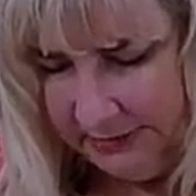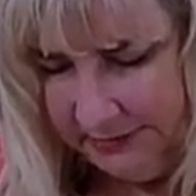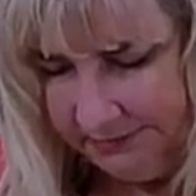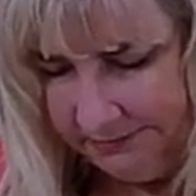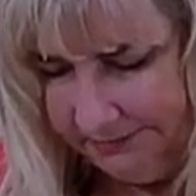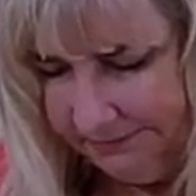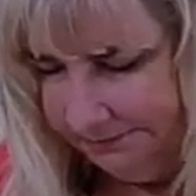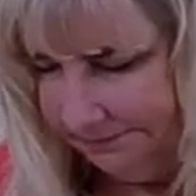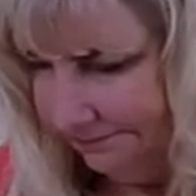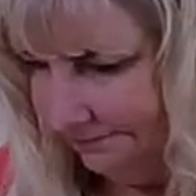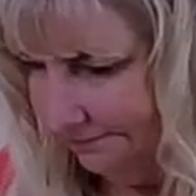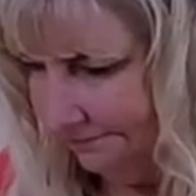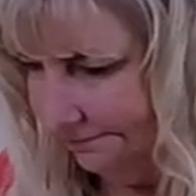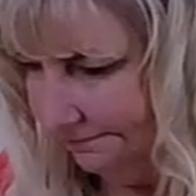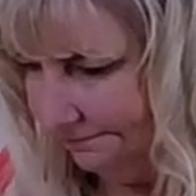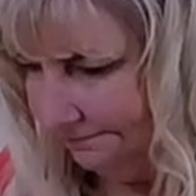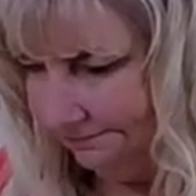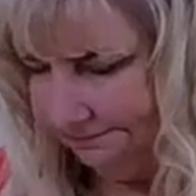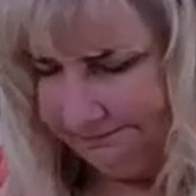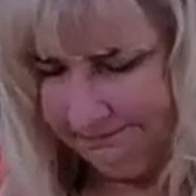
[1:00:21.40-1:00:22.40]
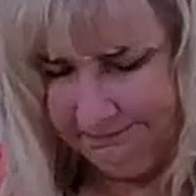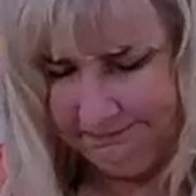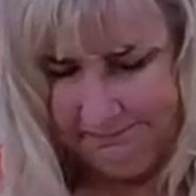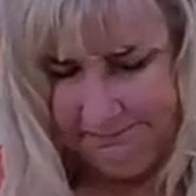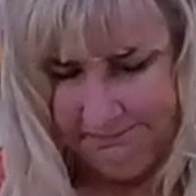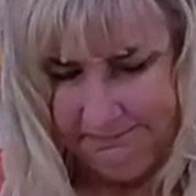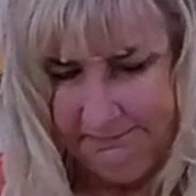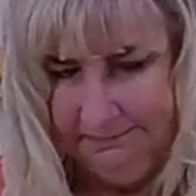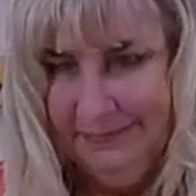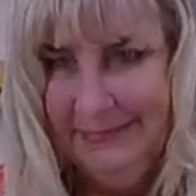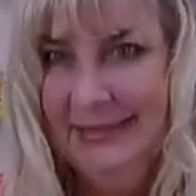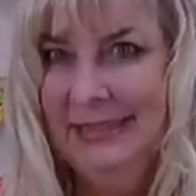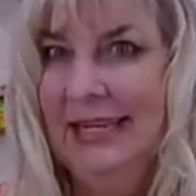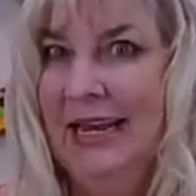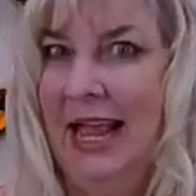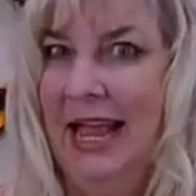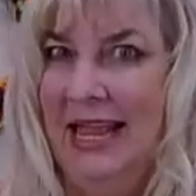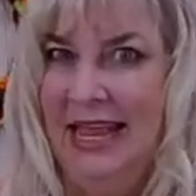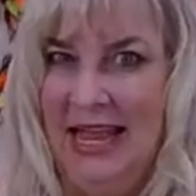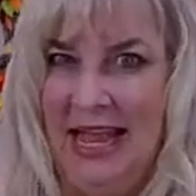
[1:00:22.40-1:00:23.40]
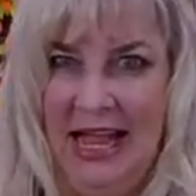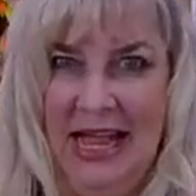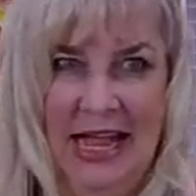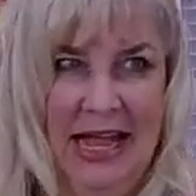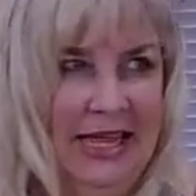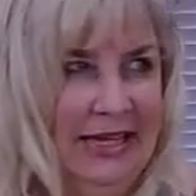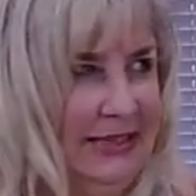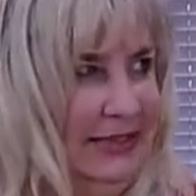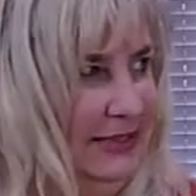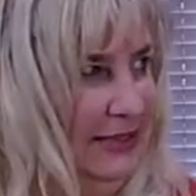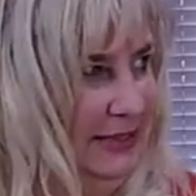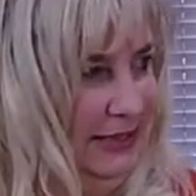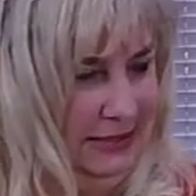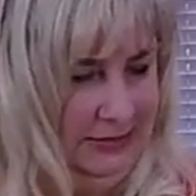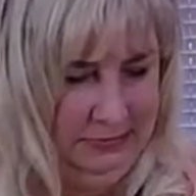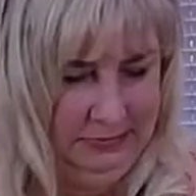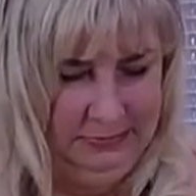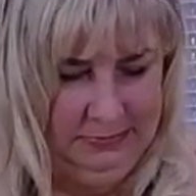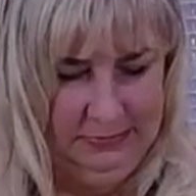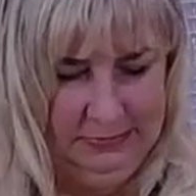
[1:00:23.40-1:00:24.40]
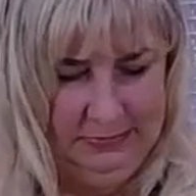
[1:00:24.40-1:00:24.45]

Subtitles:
You get material lists for every wreath that she does.